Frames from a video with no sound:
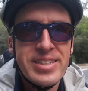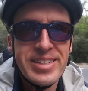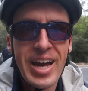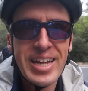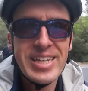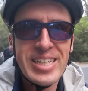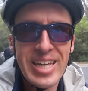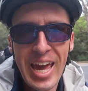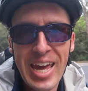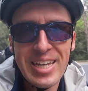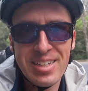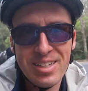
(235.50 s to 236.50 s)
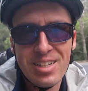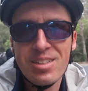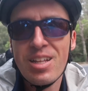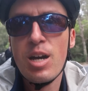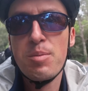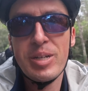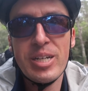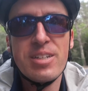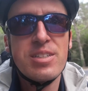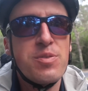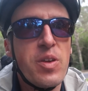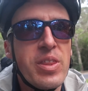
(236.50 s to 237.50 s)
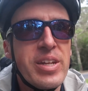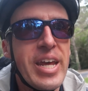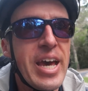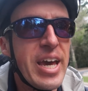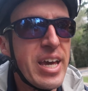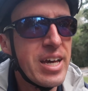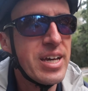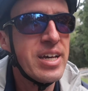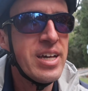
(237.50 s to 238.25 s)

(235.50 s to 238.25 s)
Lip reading: 98 kilometers for the day,